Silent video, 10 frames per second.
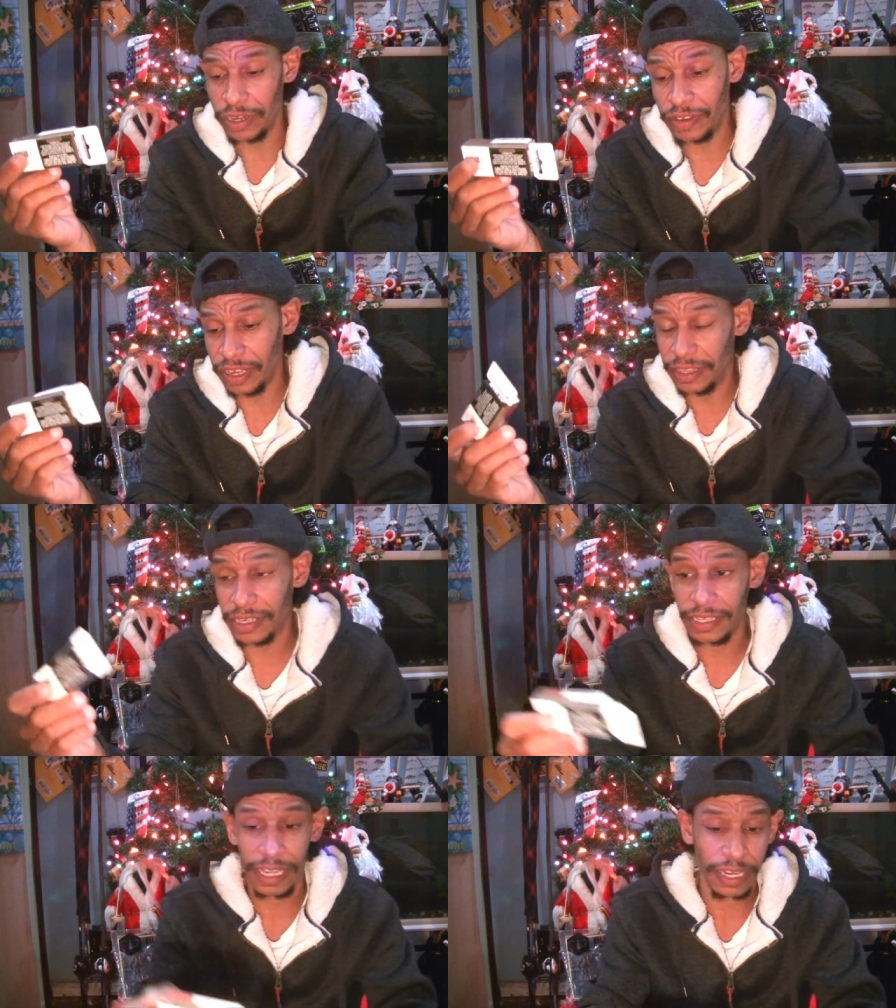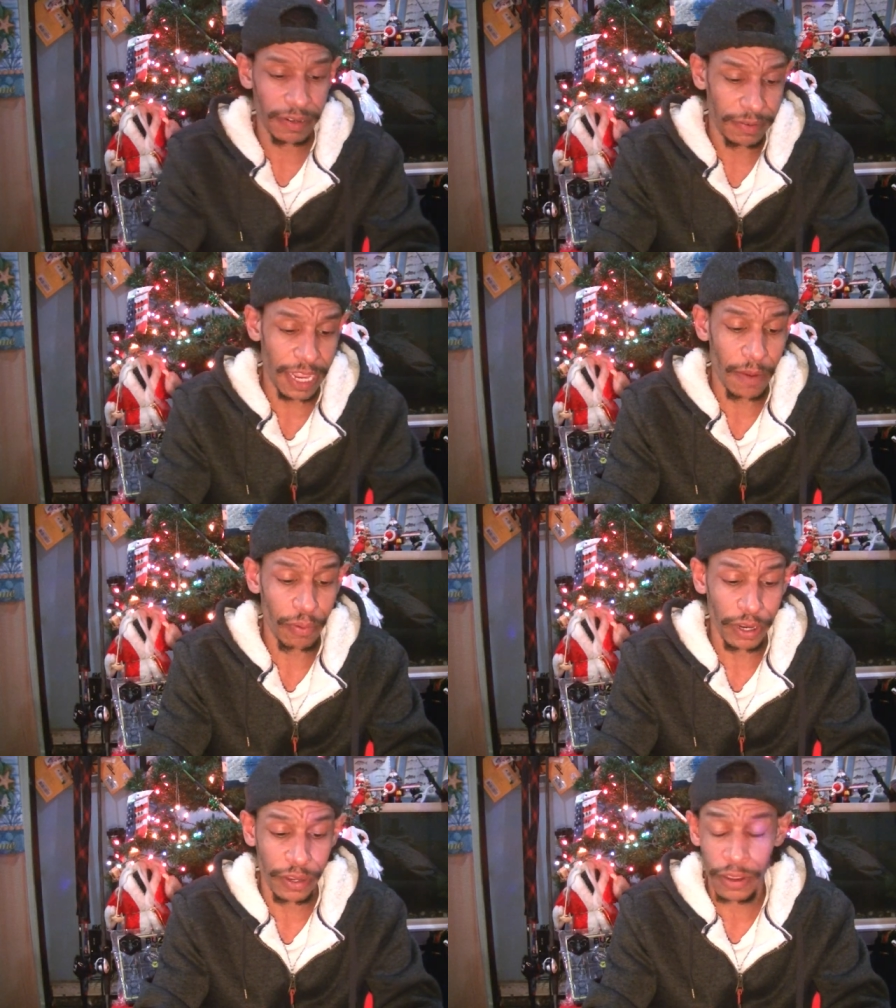can sink this thing down
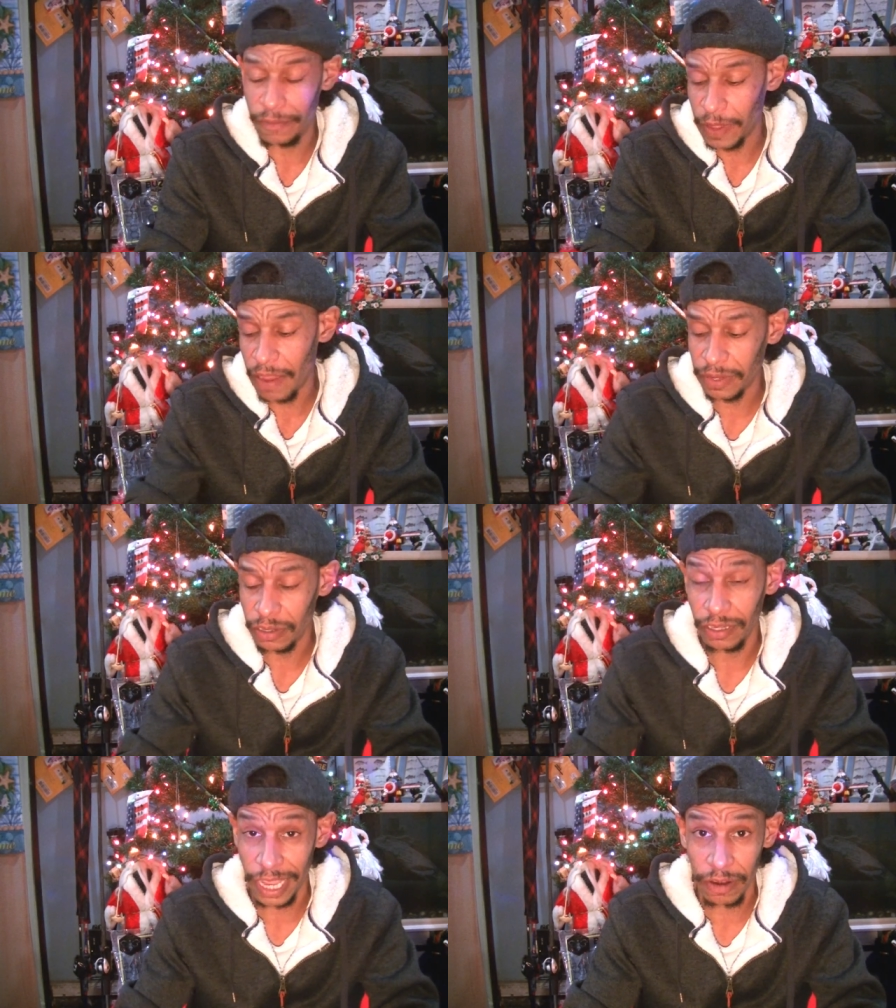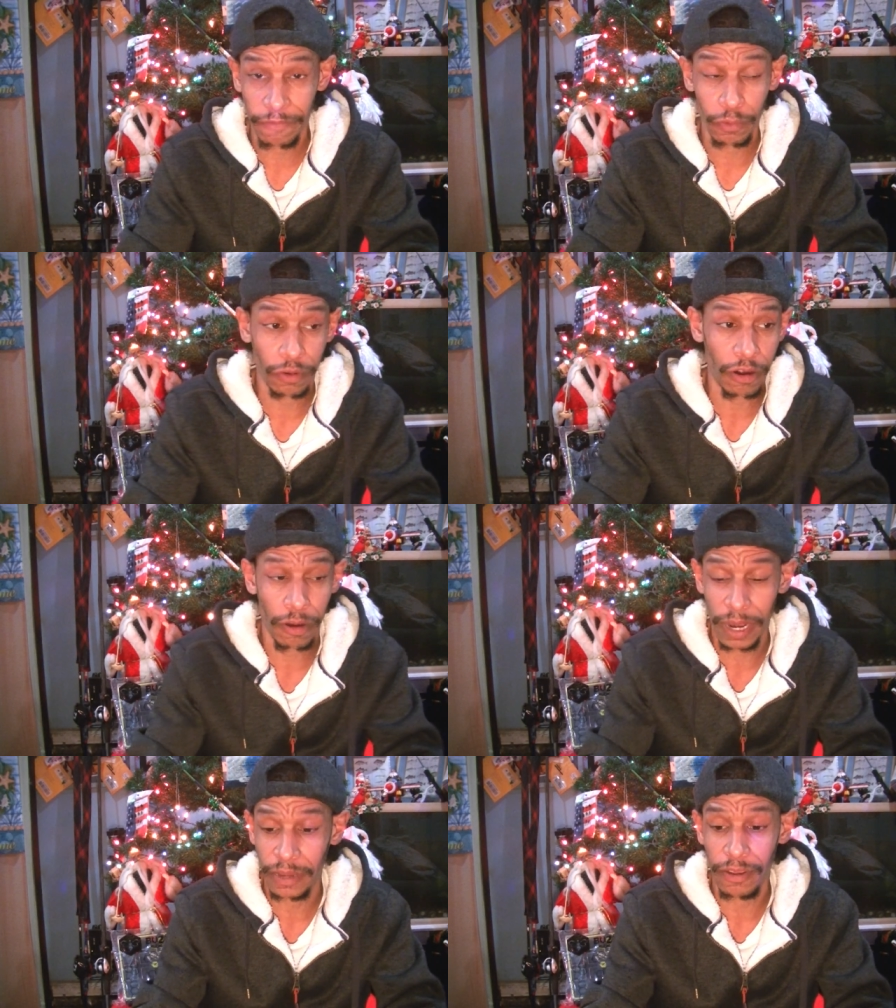pretty good. If you have a little lighter
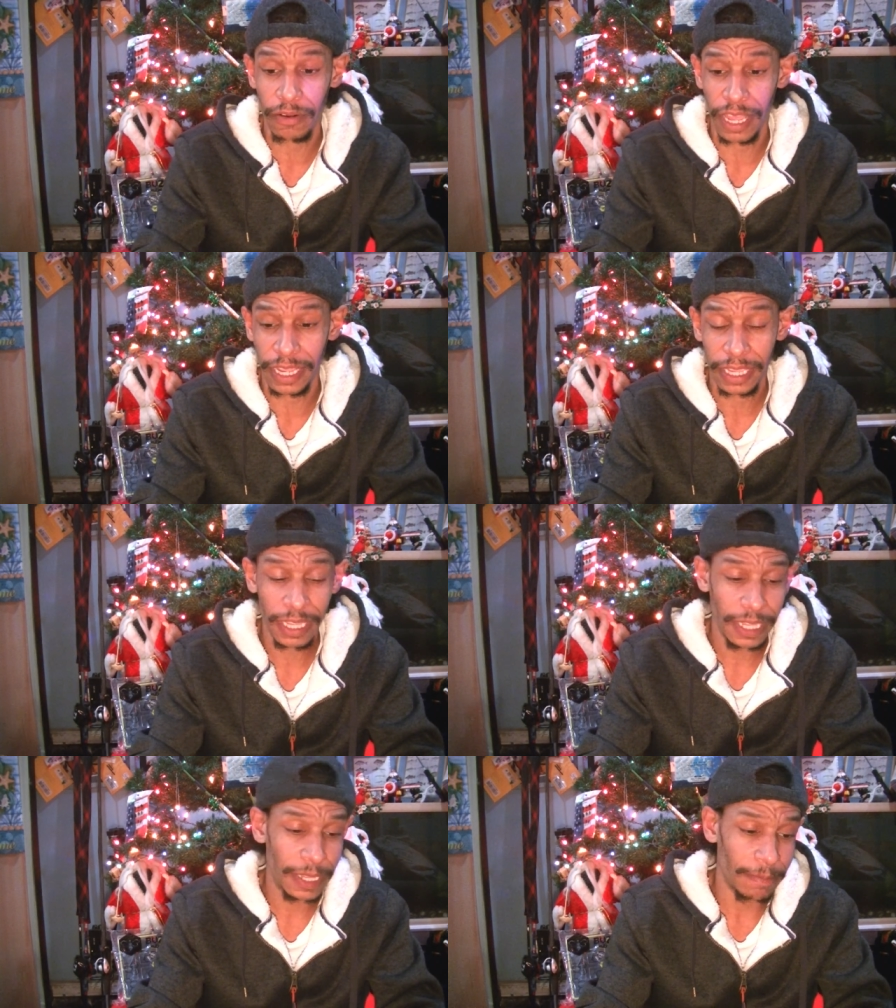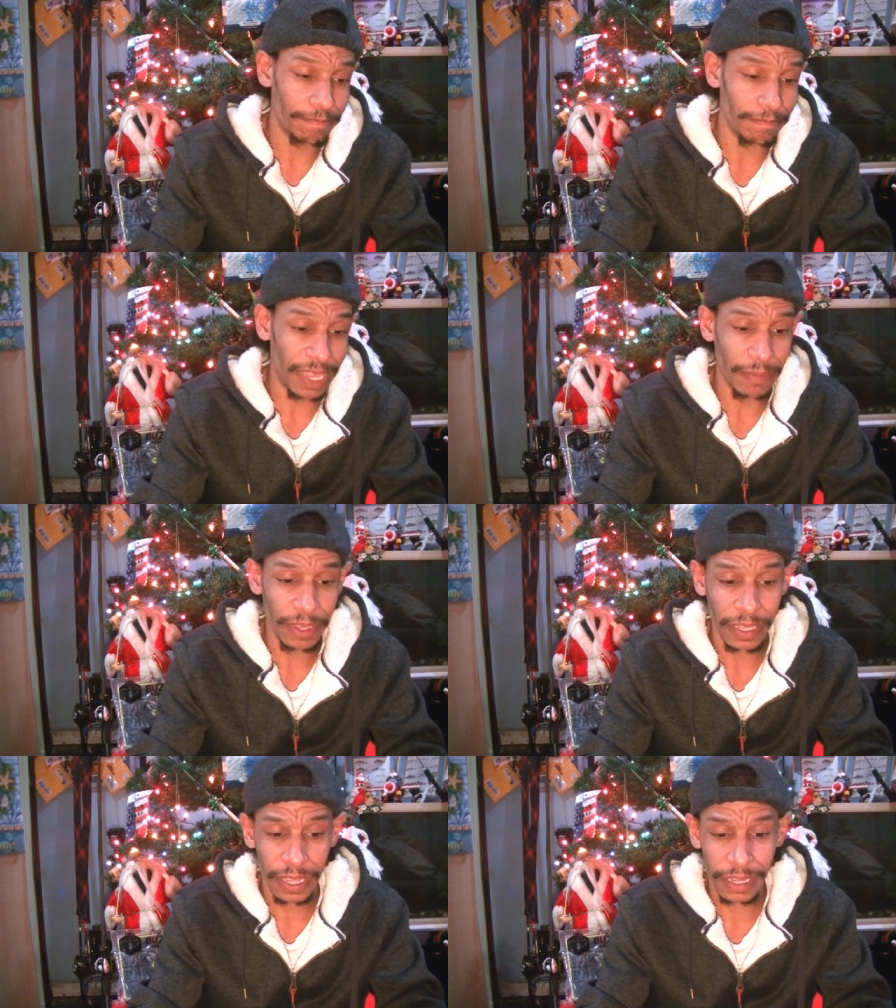fluorocarbon, I'd go like
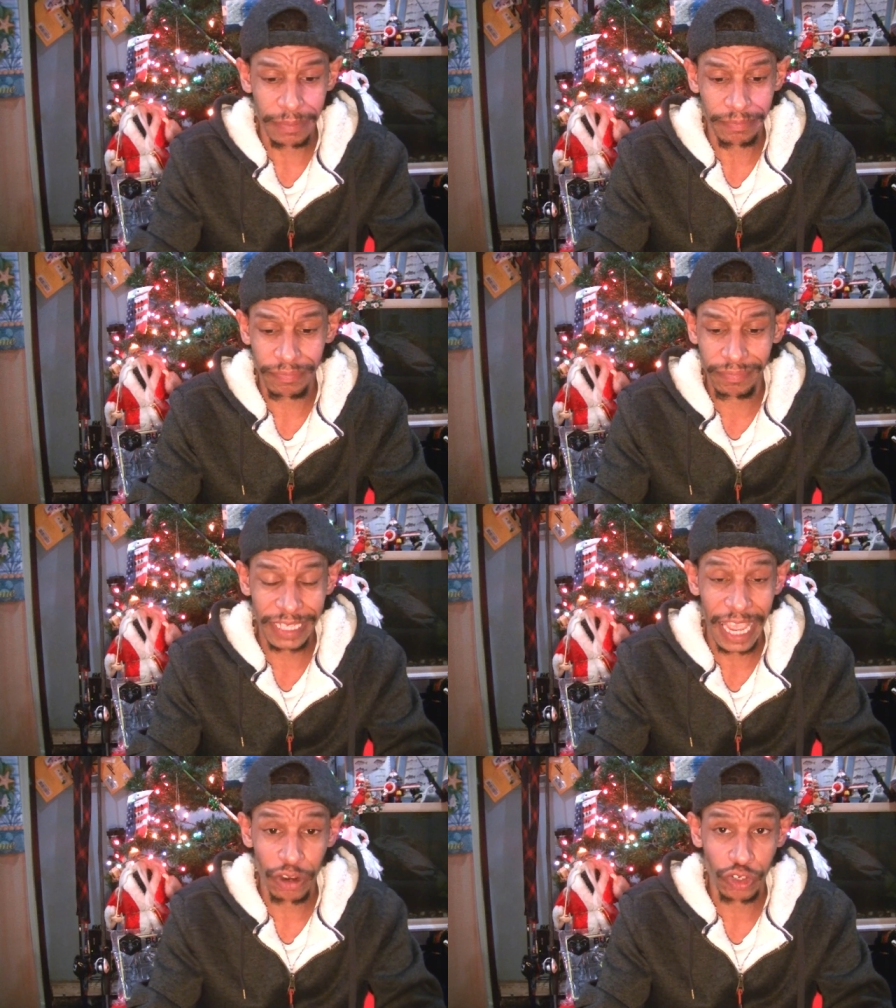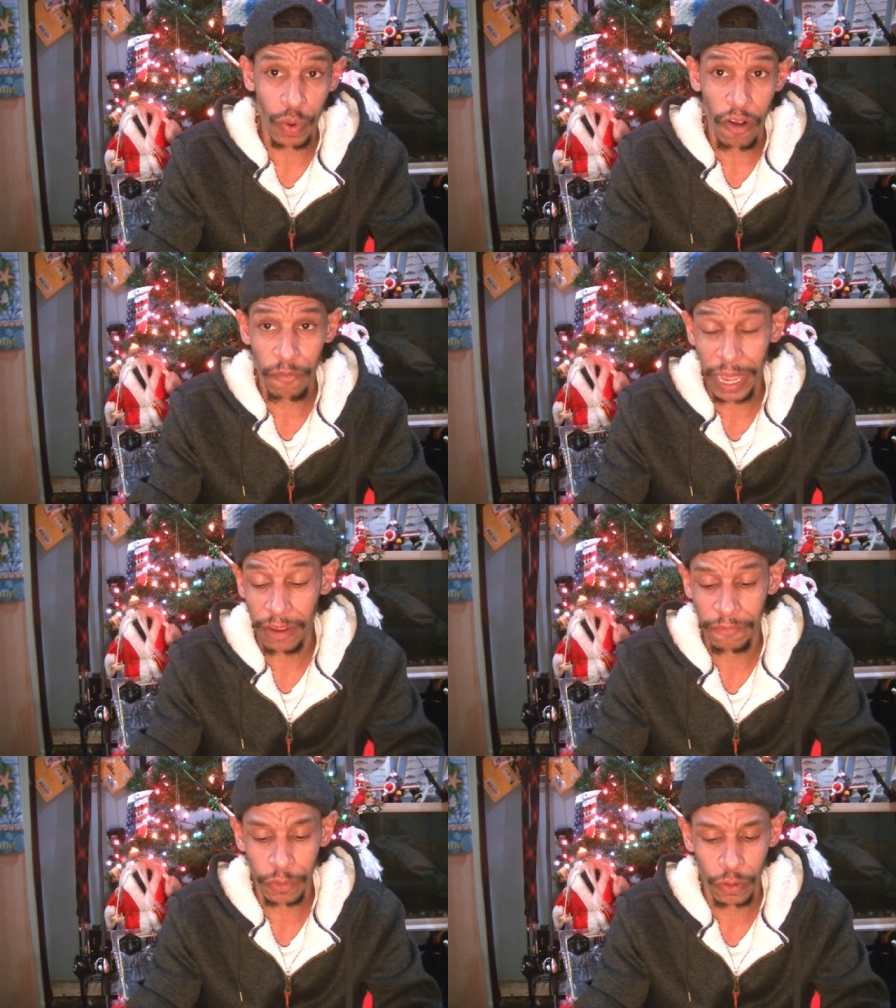maybe um, 10 or 12
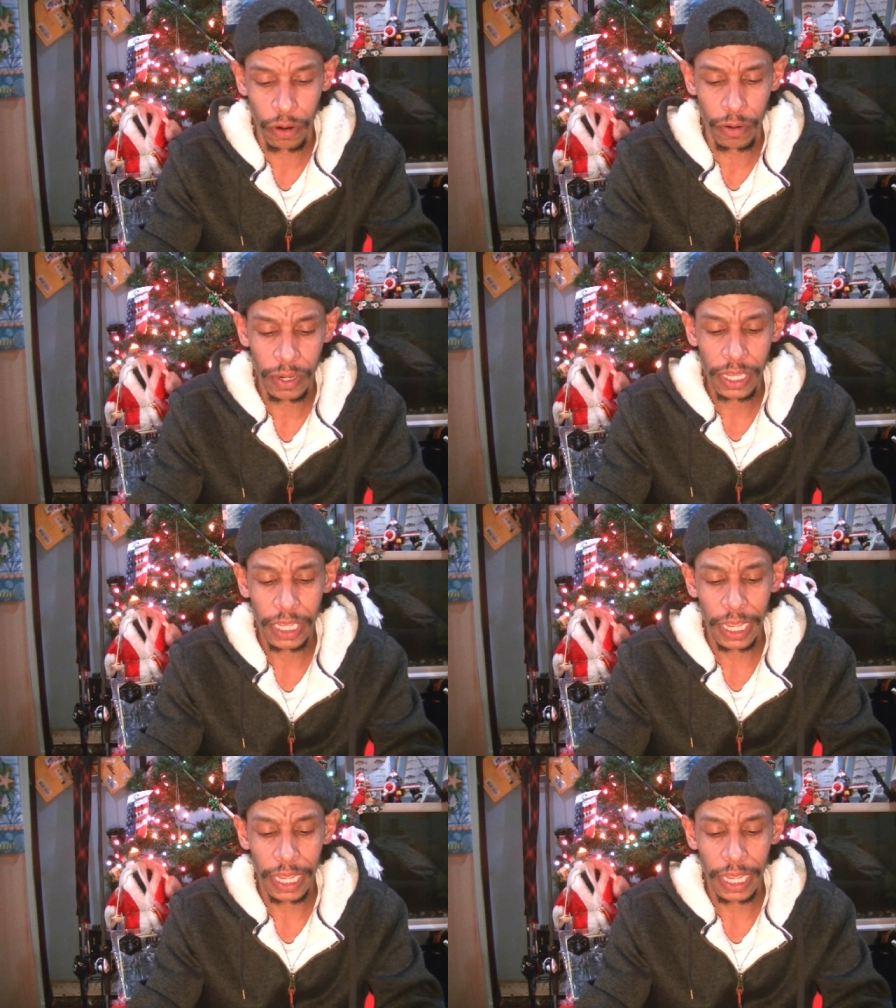pound fluoro.